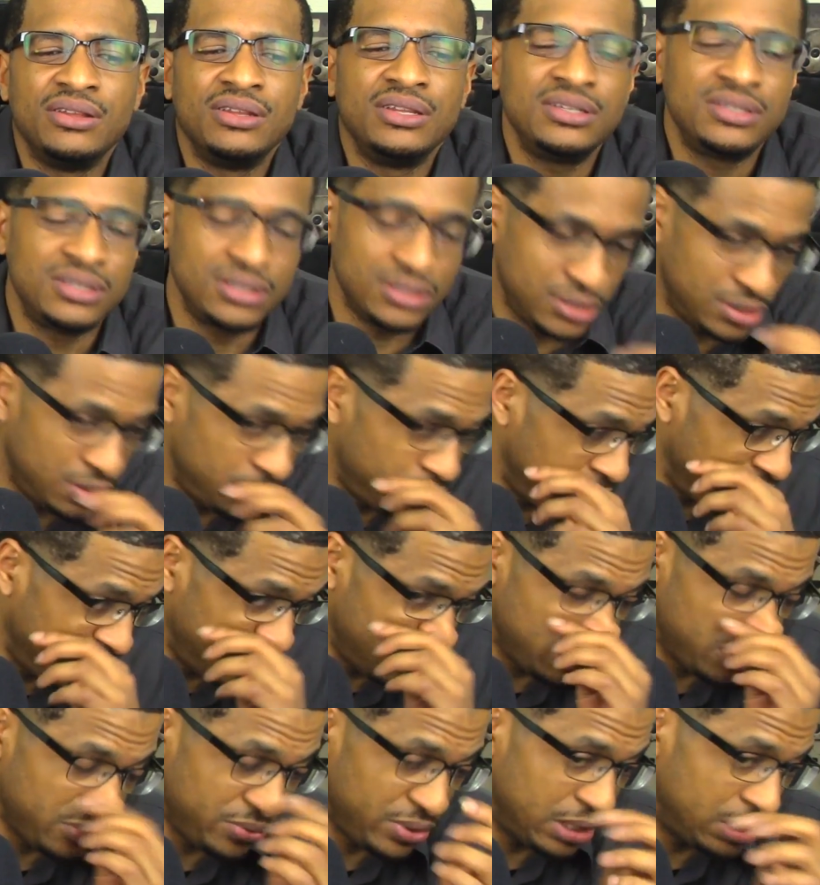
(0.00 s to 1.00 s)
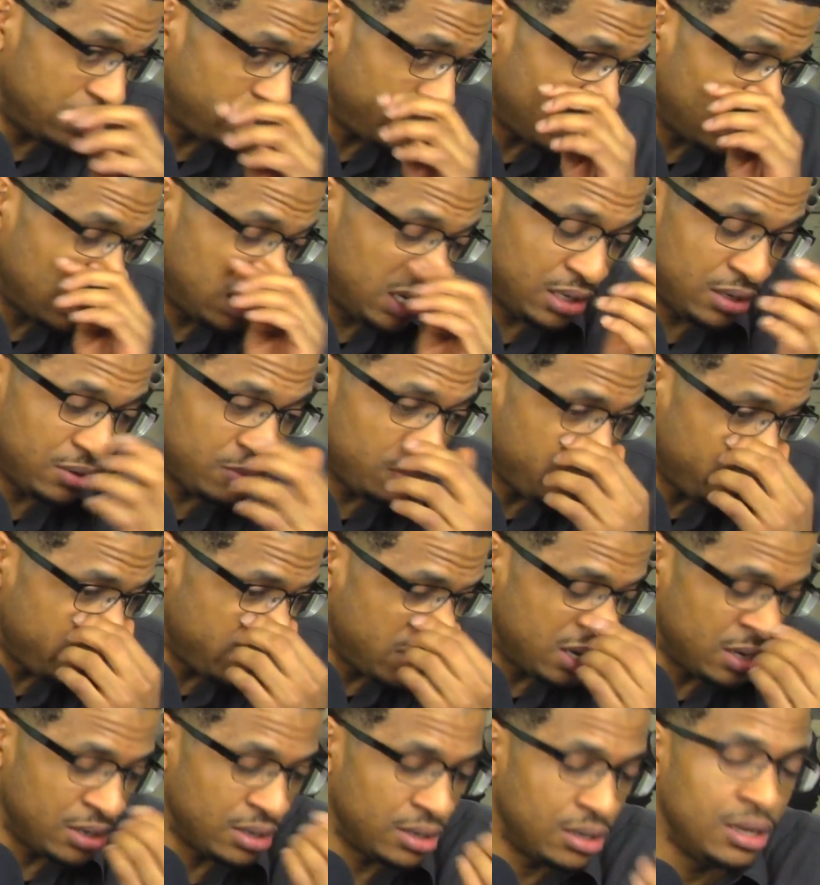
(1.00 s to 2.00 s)
This is the being directed by Kenneth
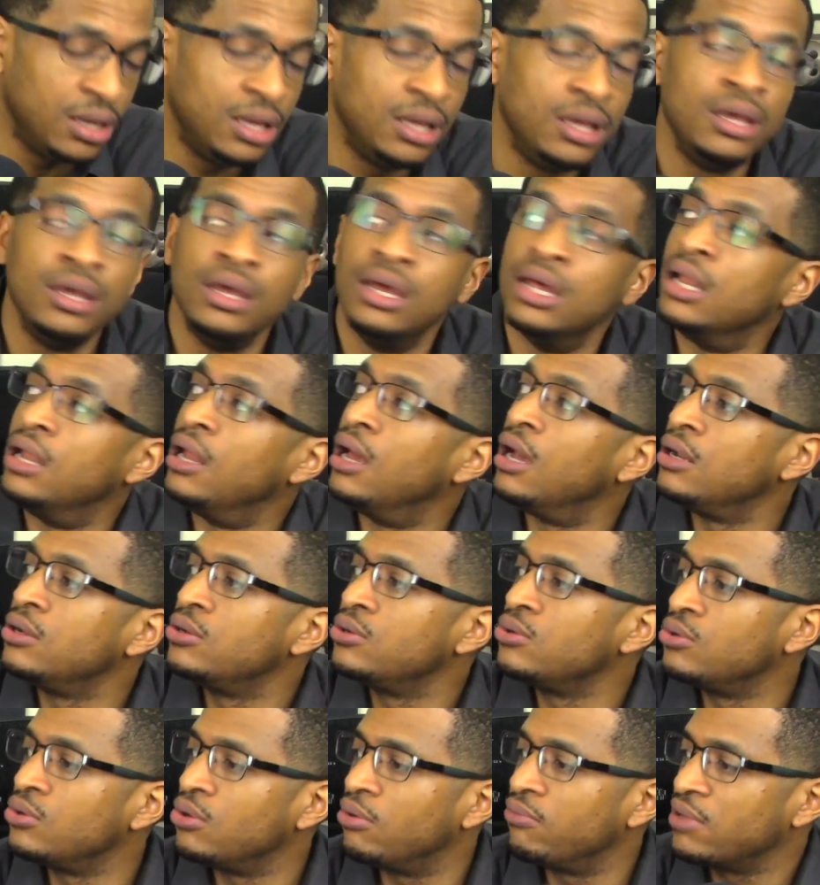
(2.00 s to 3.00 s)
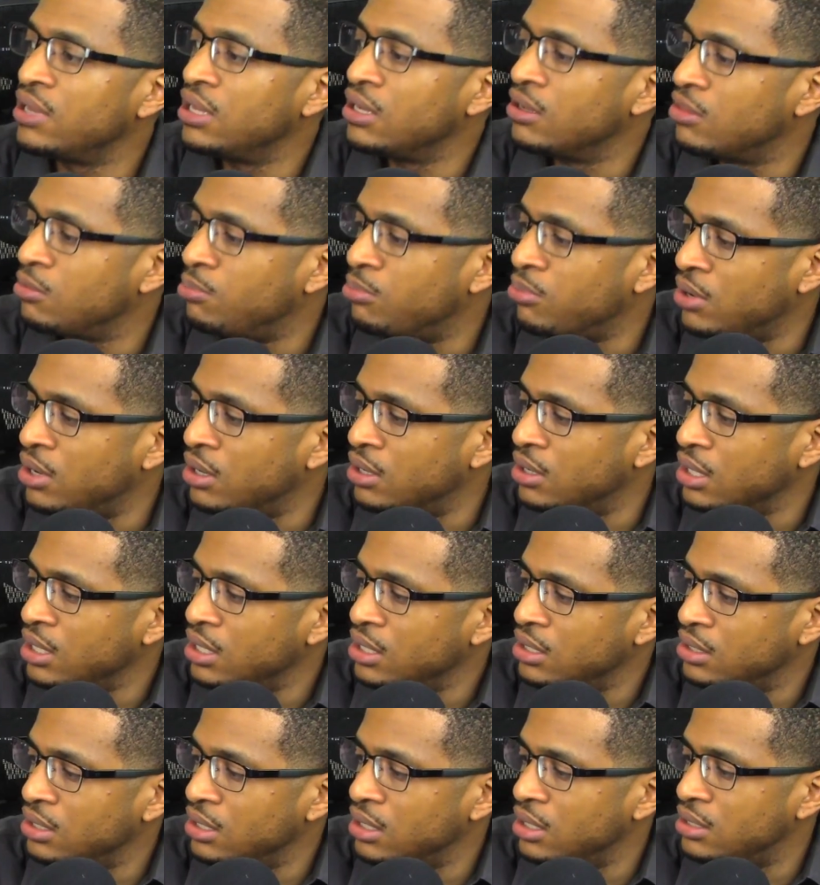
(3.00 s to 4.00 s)
Branagh. Now I do know of Kenneth Branagh.
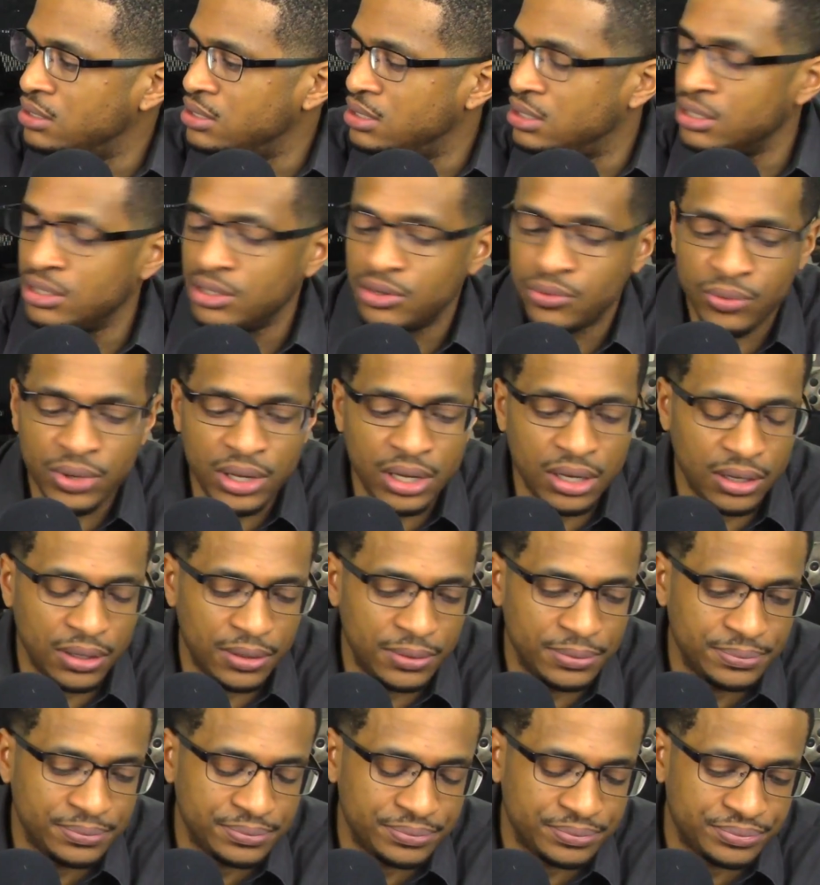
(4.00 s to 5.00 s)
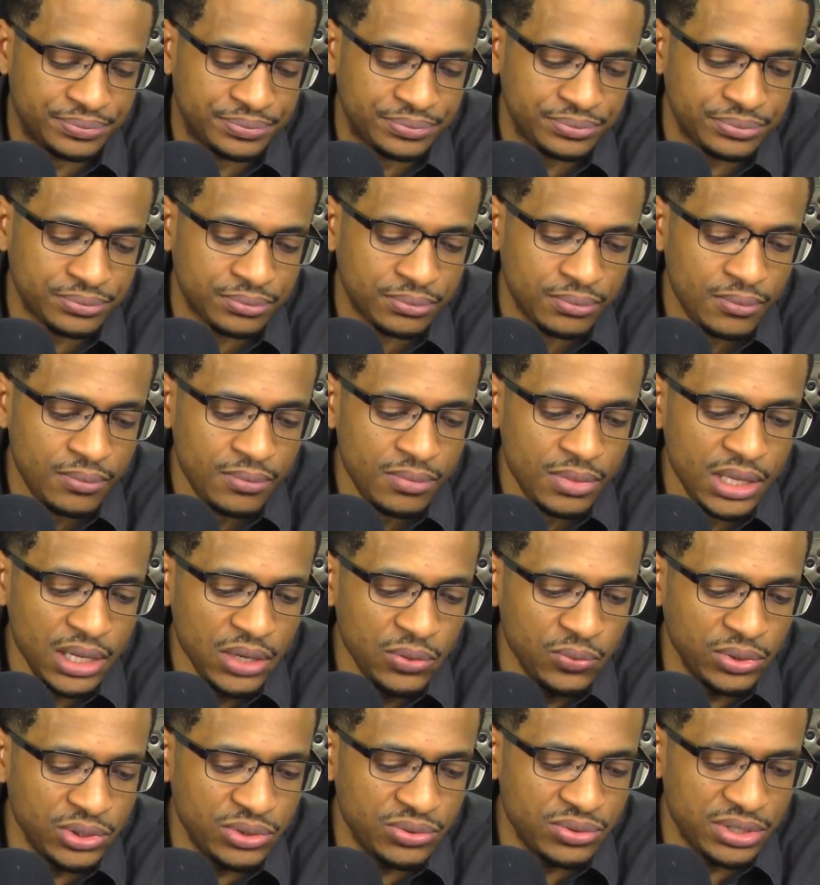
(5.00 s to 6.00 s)
He did Cinderella,
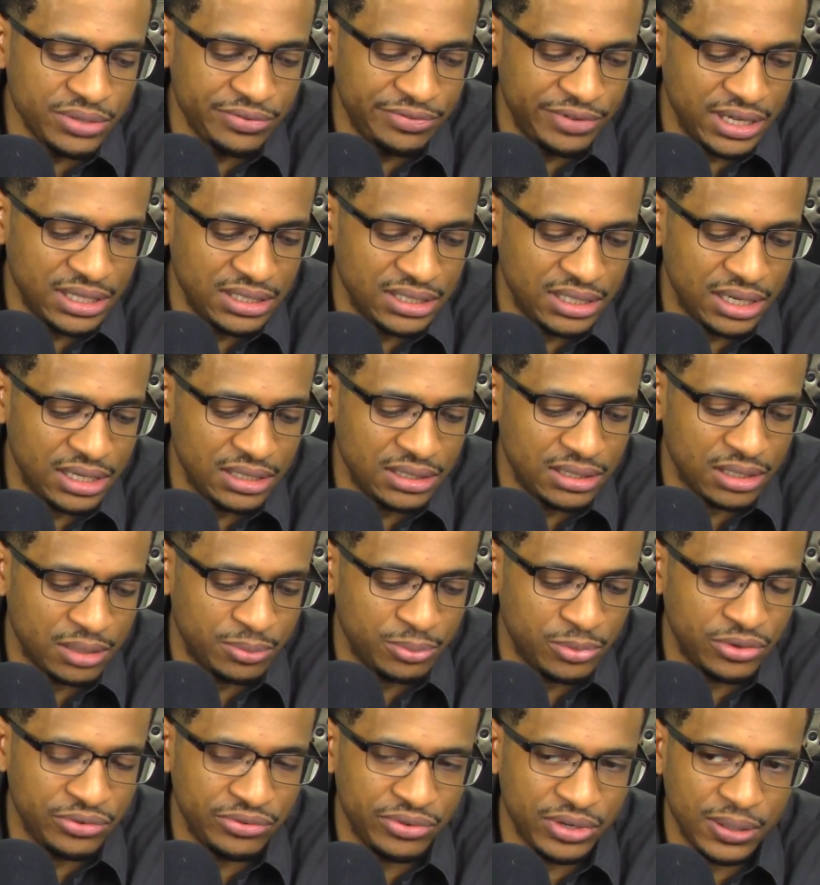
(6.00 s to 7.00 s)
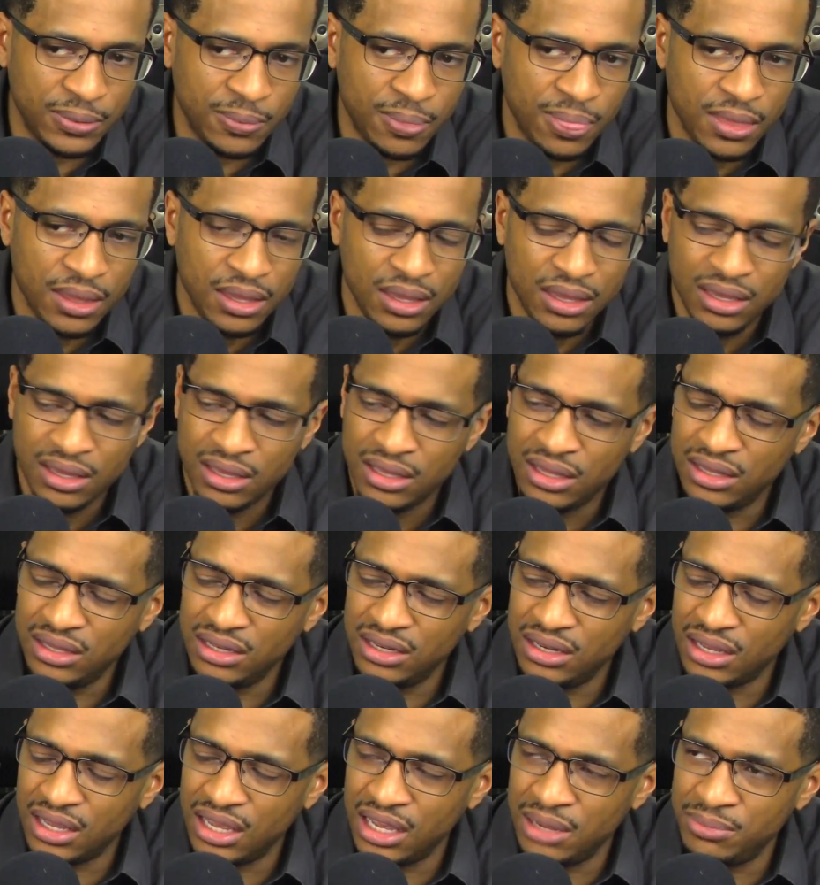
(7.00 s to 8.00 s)
which was a fantastic movie. I
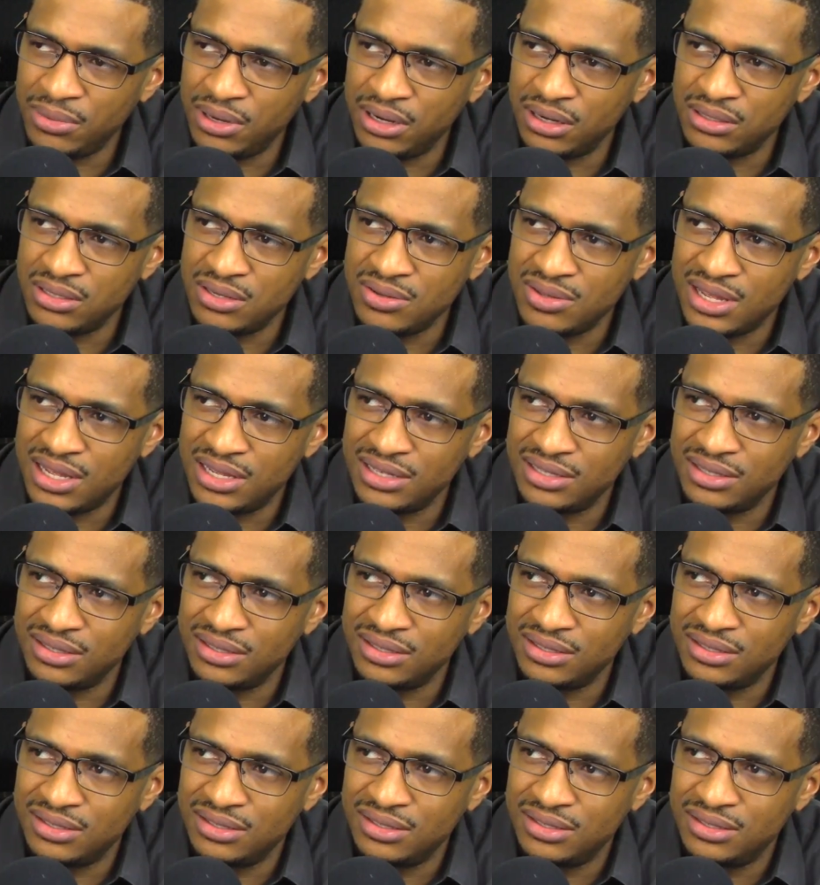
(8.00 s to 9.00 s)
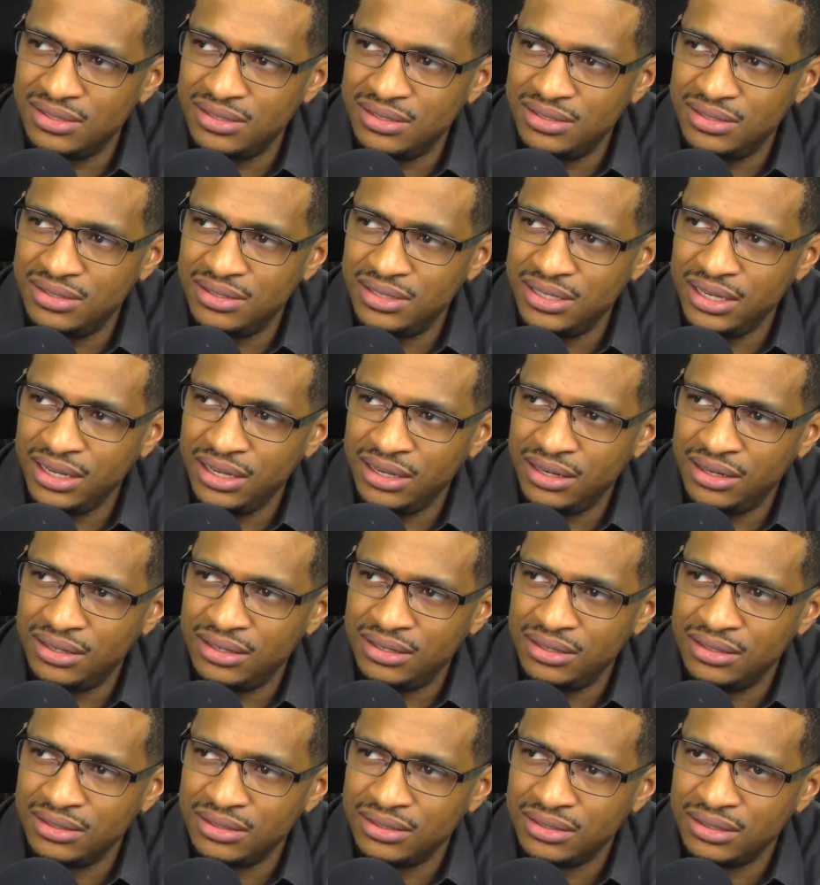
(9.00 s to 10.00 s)
think that came out in two thousand
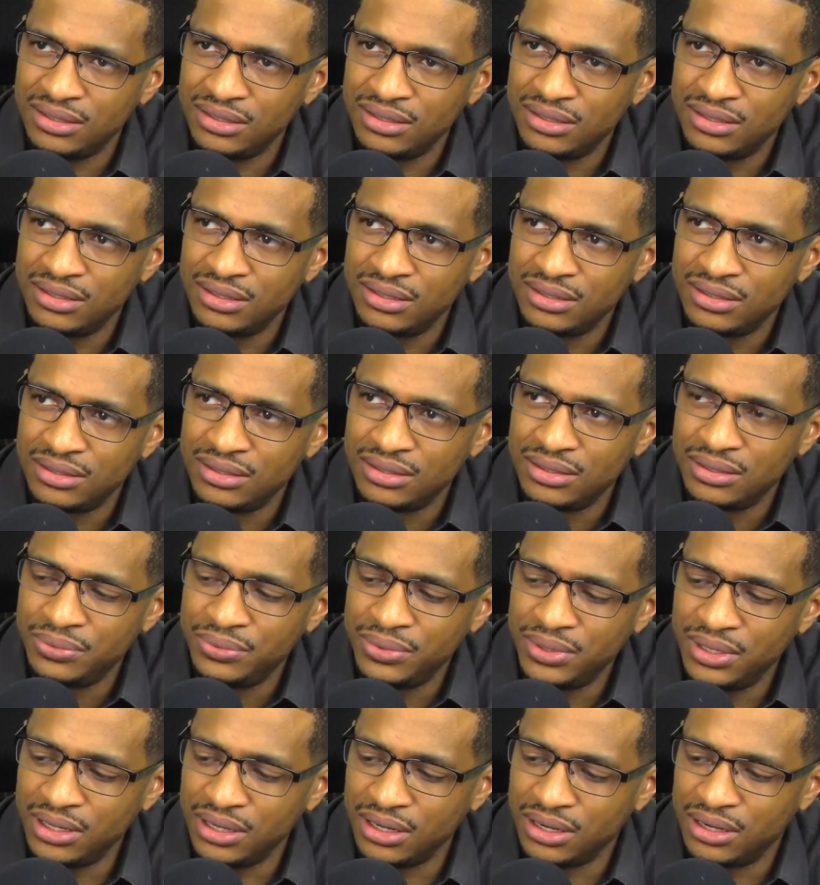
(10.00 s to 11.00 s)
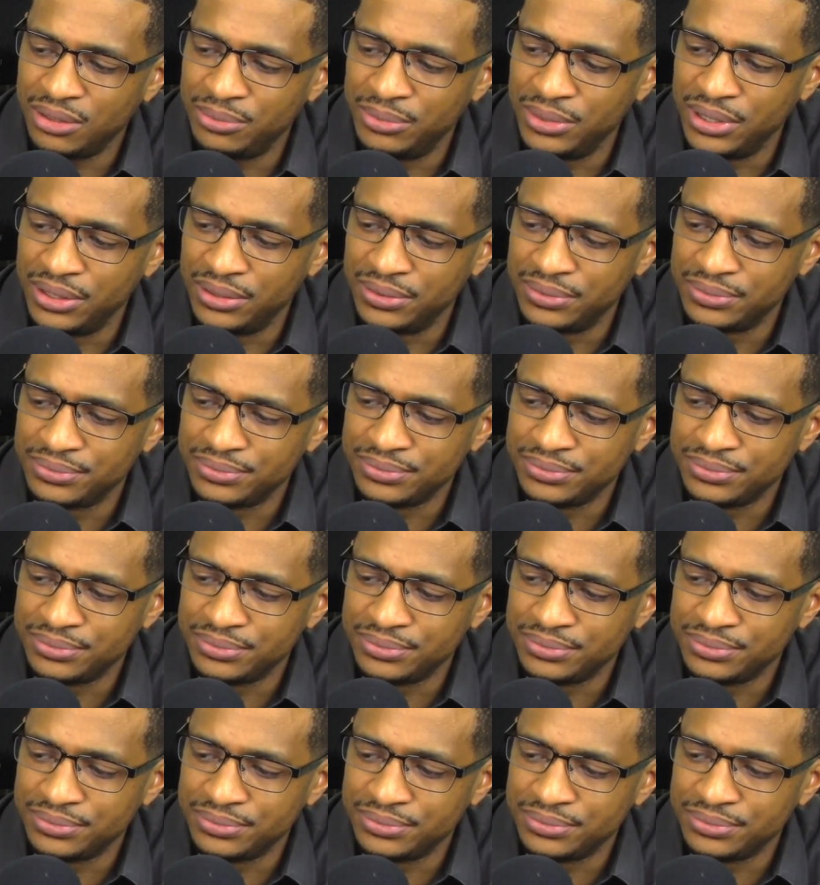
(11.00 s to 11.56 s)
ten. When did that come out?